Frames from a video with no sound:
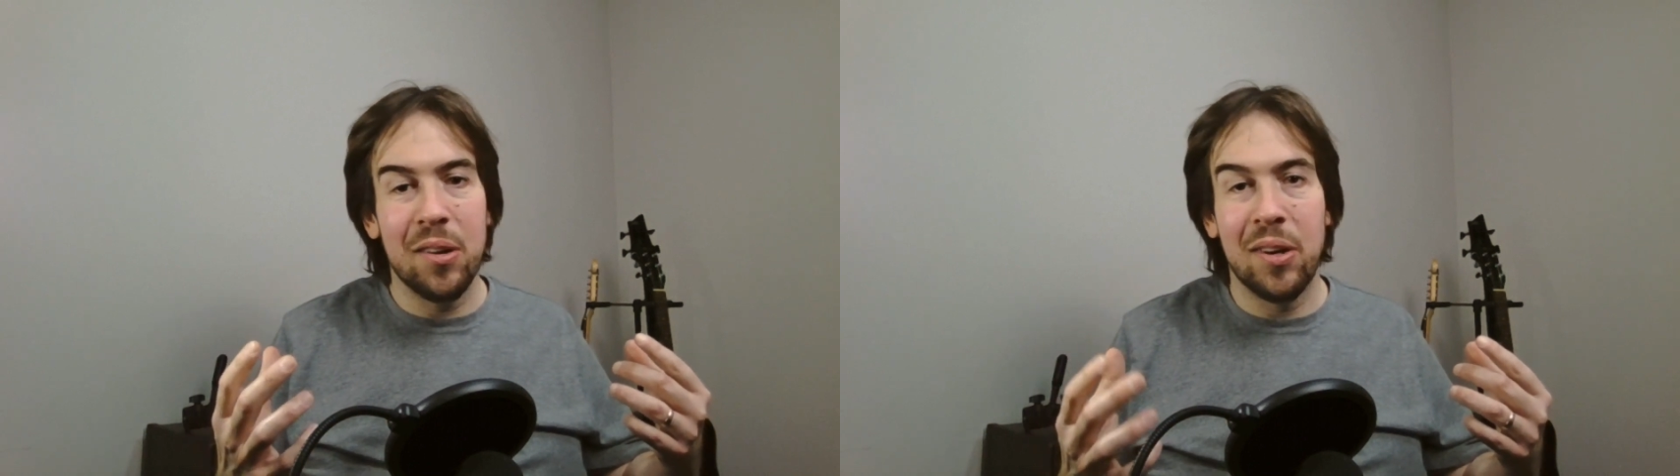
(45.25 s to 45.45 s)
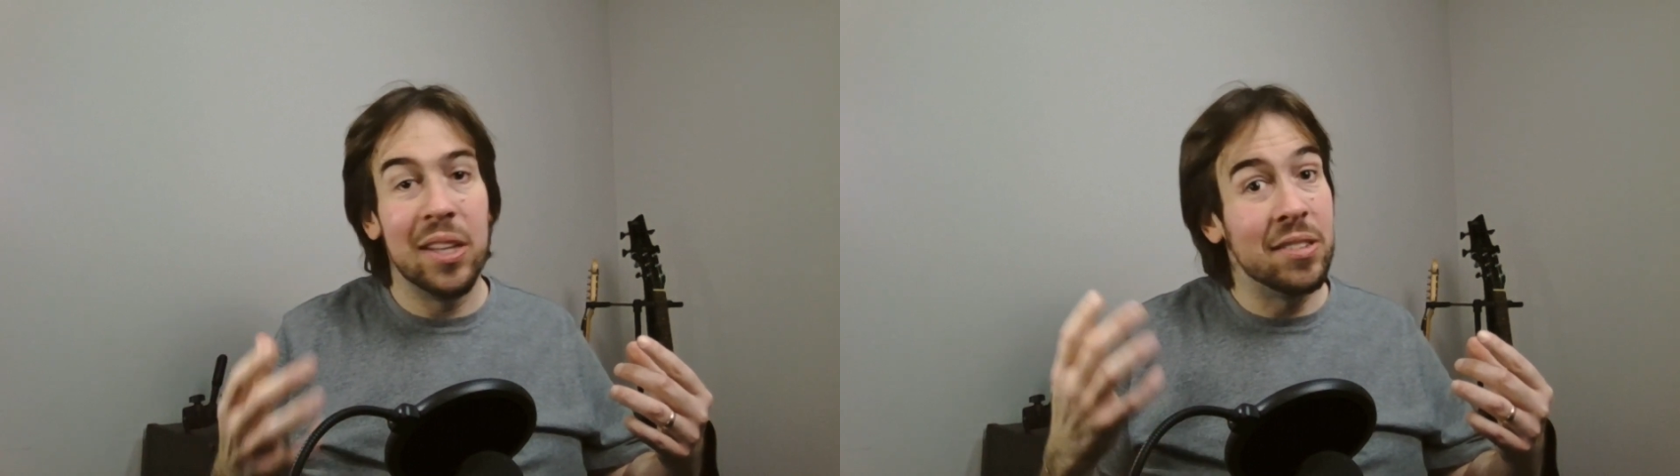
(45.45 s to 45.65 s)

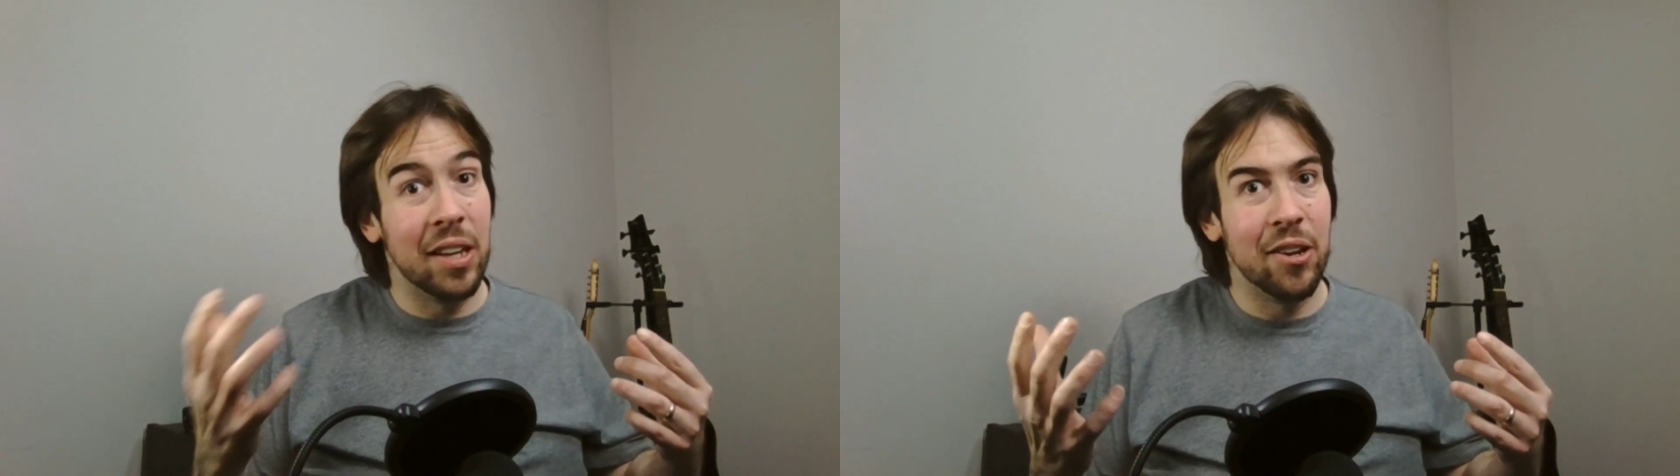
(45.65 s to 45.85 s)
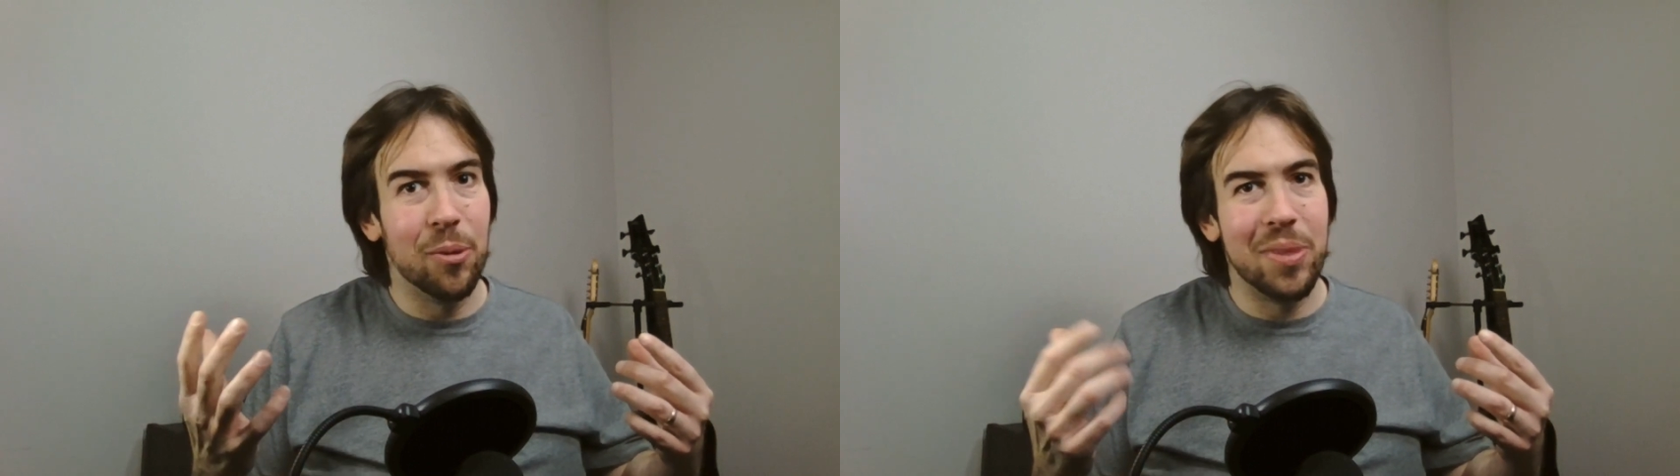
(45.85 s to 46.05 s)
or at least
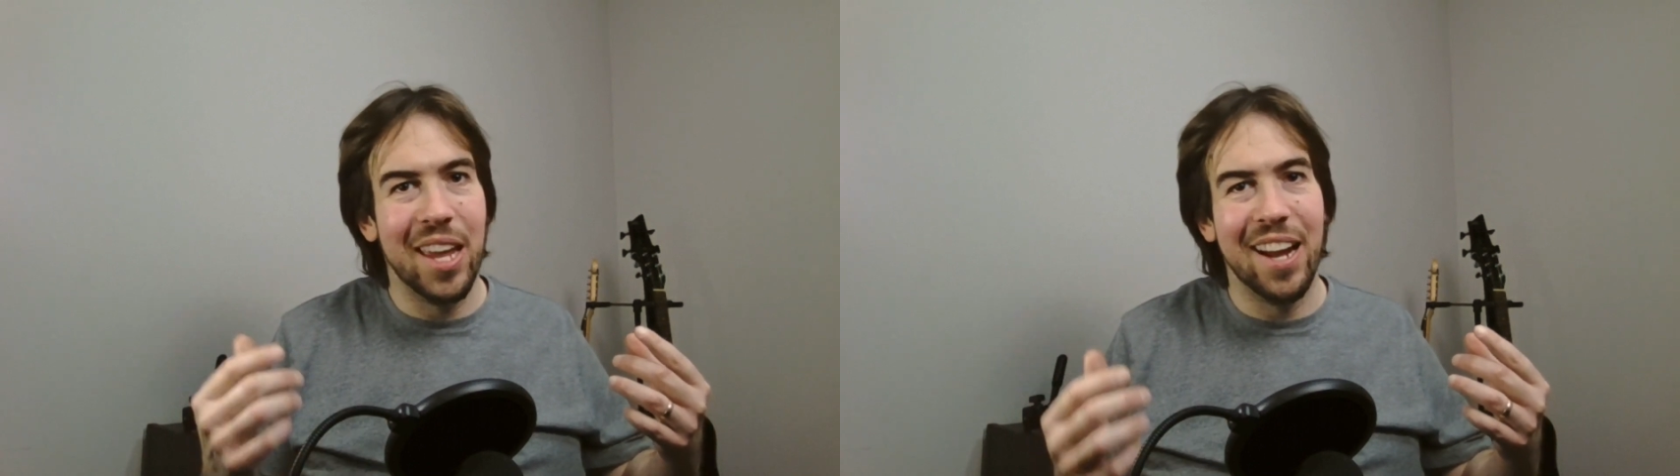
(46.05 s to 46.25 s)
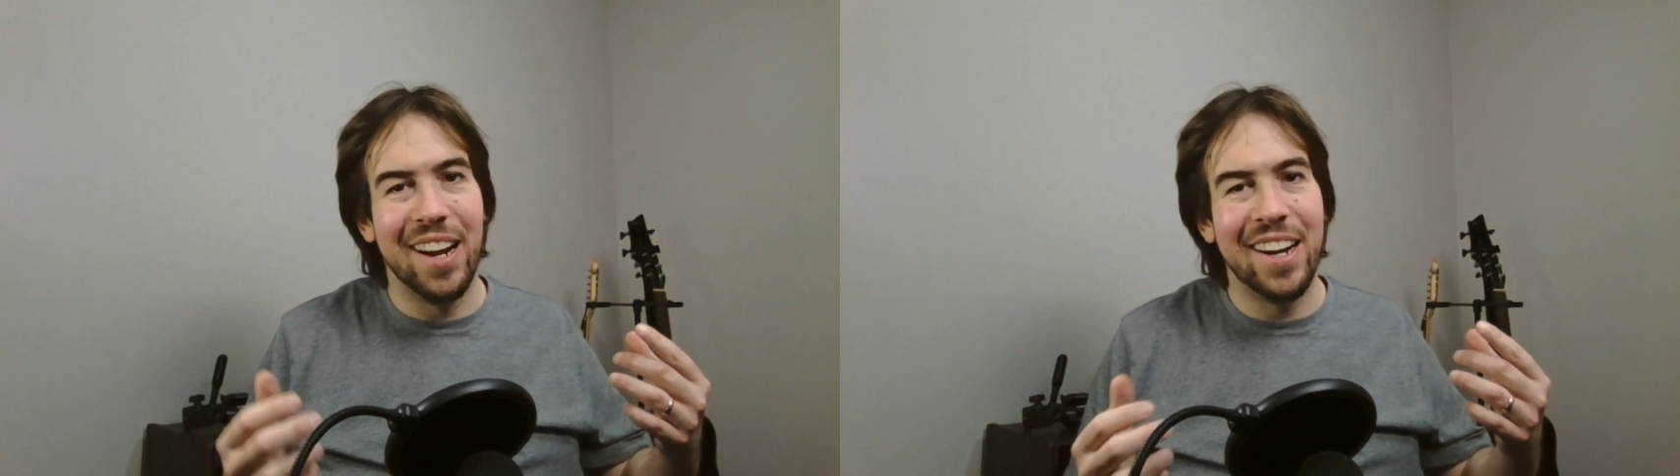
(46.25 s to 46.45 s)
I hope
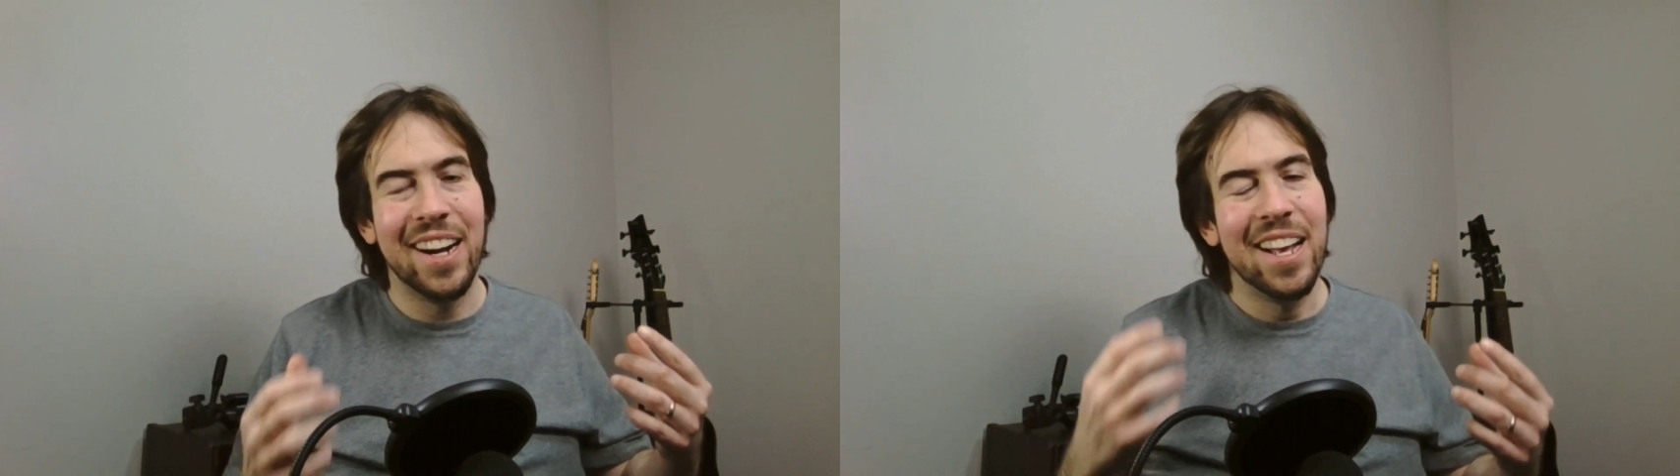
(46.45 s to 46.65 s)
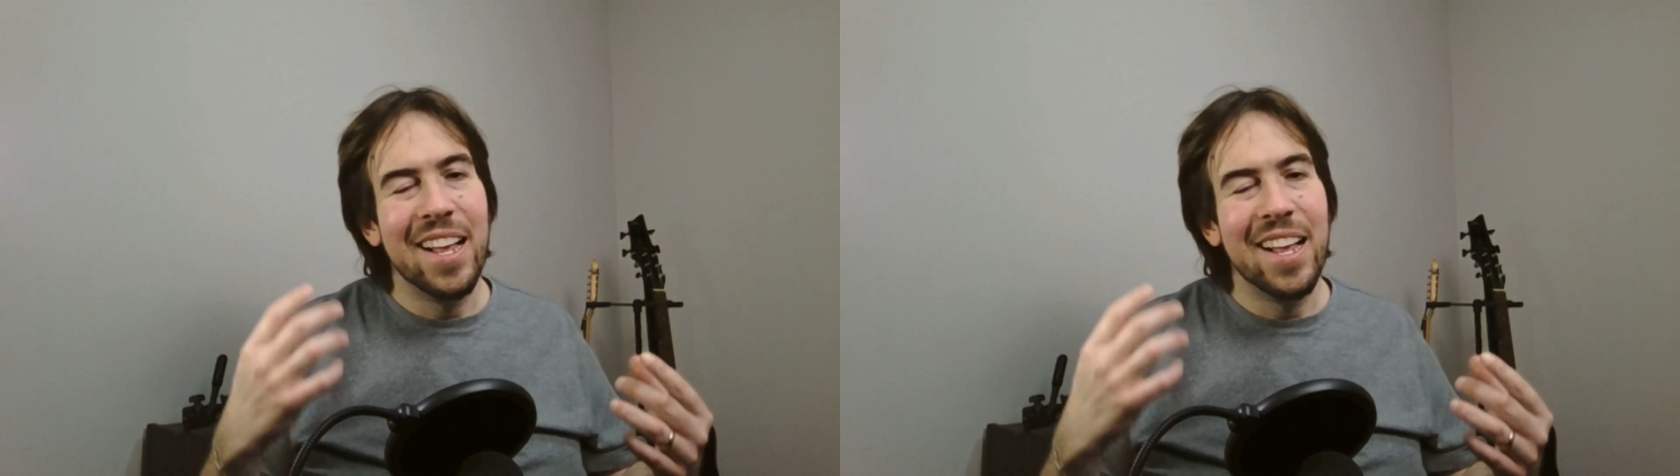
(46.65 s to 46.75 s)
they are.